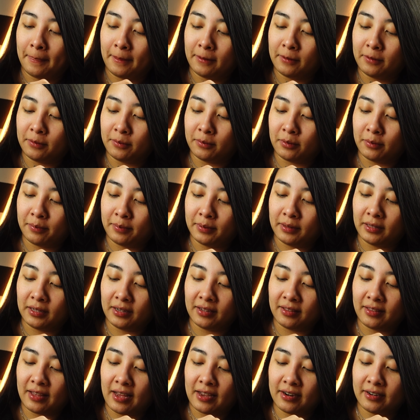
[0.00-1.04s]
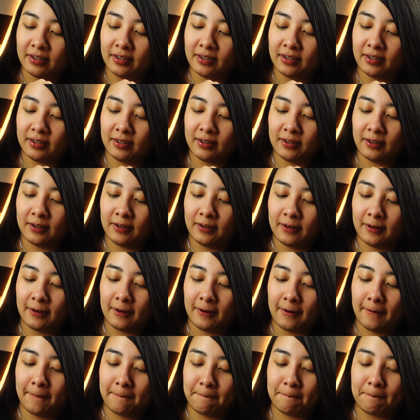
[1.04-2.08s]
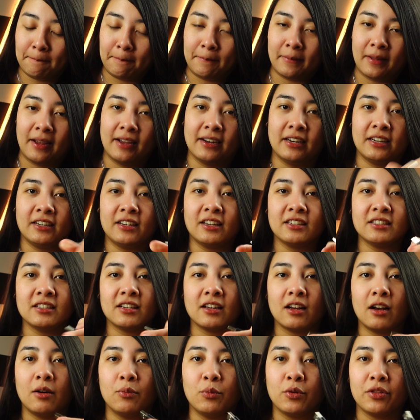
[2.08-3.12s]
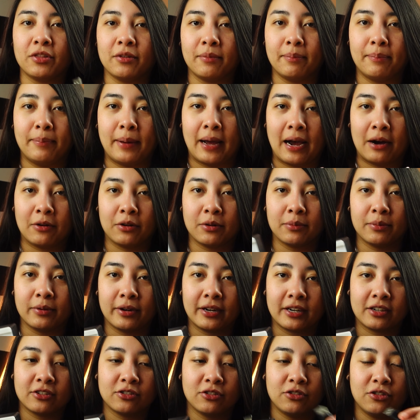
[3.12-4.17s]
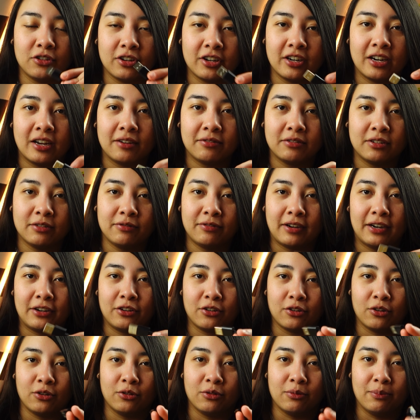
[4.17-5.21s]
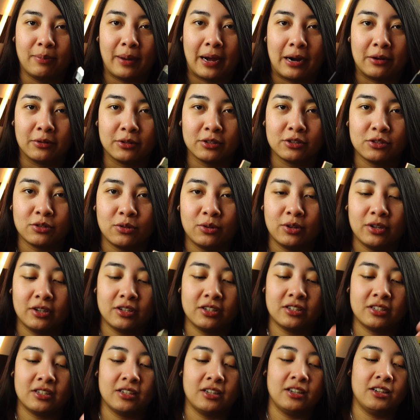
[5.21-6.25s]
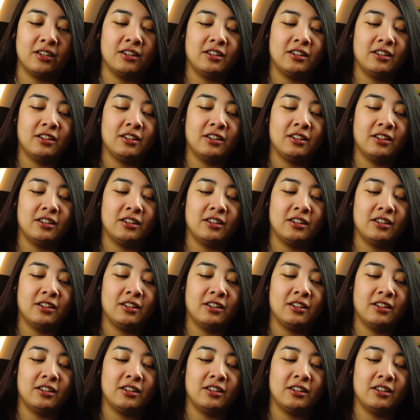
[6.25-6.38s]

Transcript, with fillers: So we'll plug that in. And it doesn't come with a power brick, so you're gonna have to find your own power source.